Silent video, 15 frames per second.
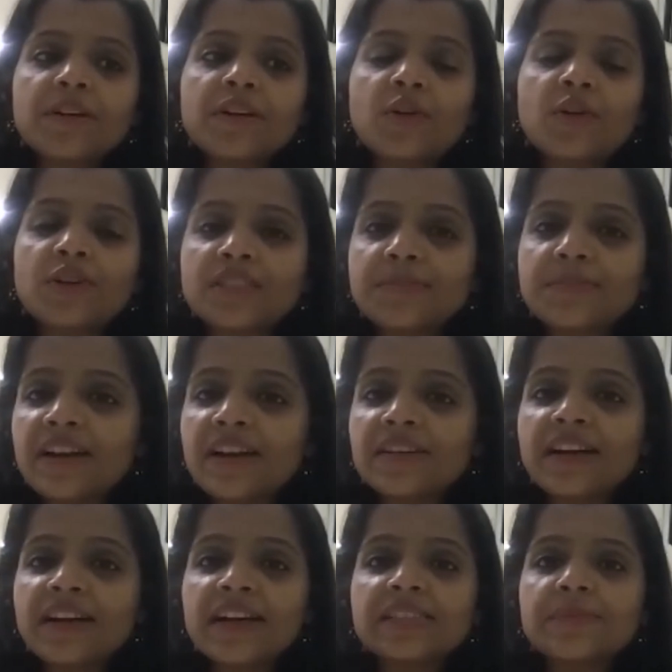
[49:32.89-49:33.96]
the cost
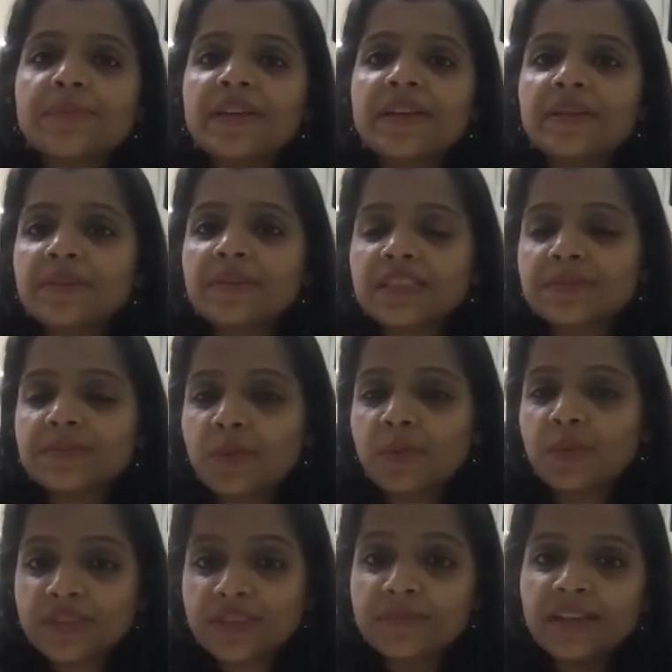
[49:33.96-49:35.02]
barrier as minimal as
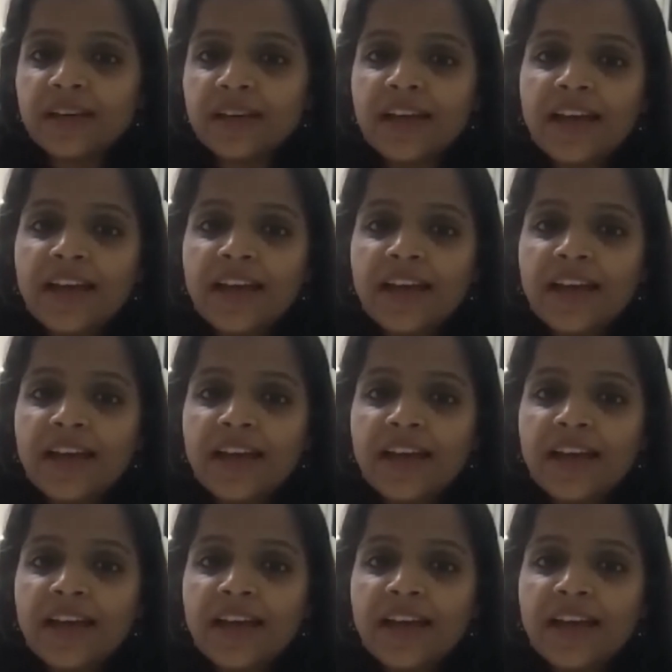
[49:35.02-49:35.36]
possible.